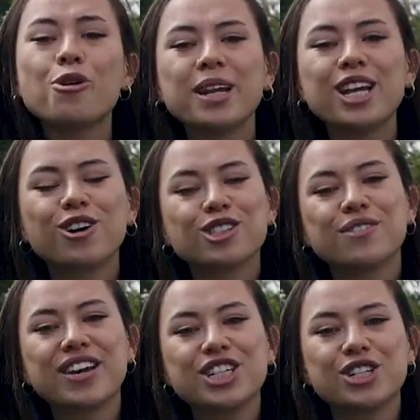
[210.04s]
so many
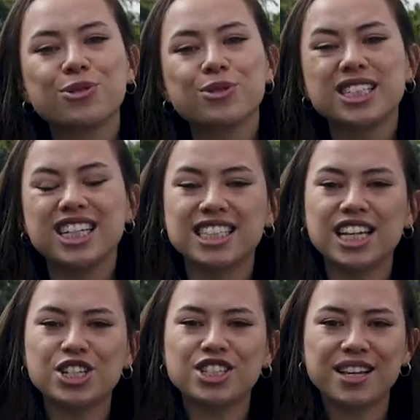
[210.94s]
conservation
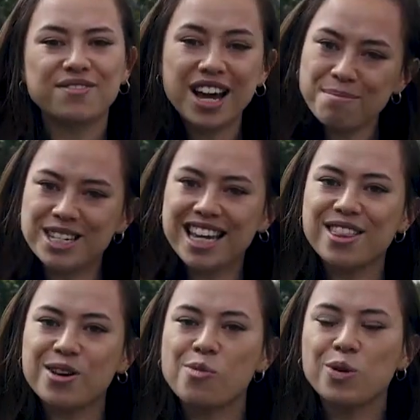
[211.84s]
organisations have come
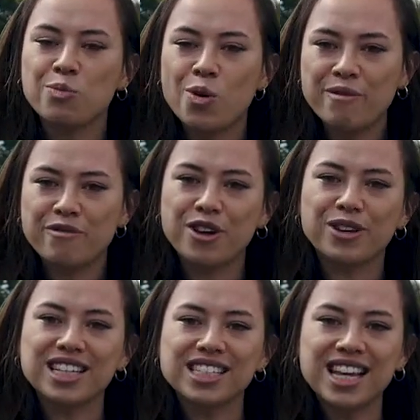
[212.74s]
together with one
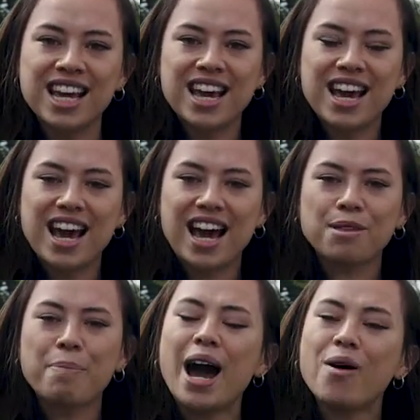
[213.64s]
focus,
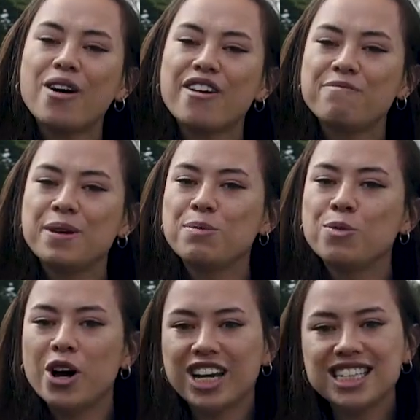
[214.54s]
and the power of
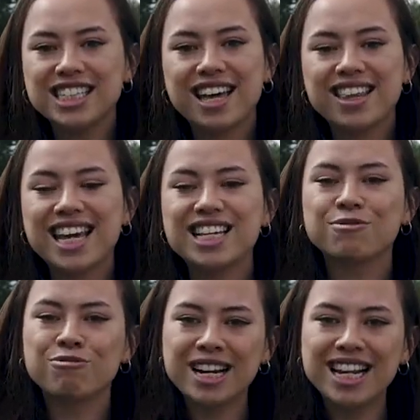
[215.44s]
people working together
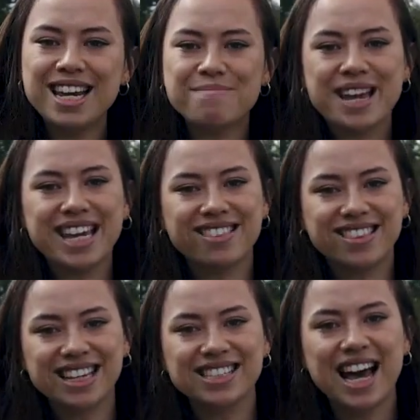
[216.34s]
is really making
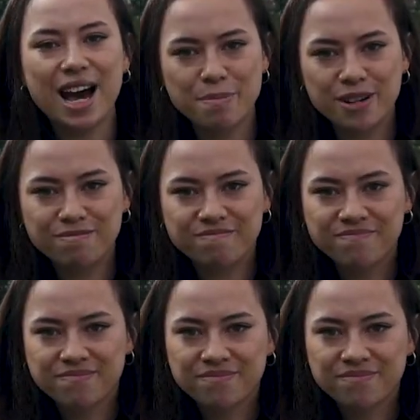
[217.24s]
things happen.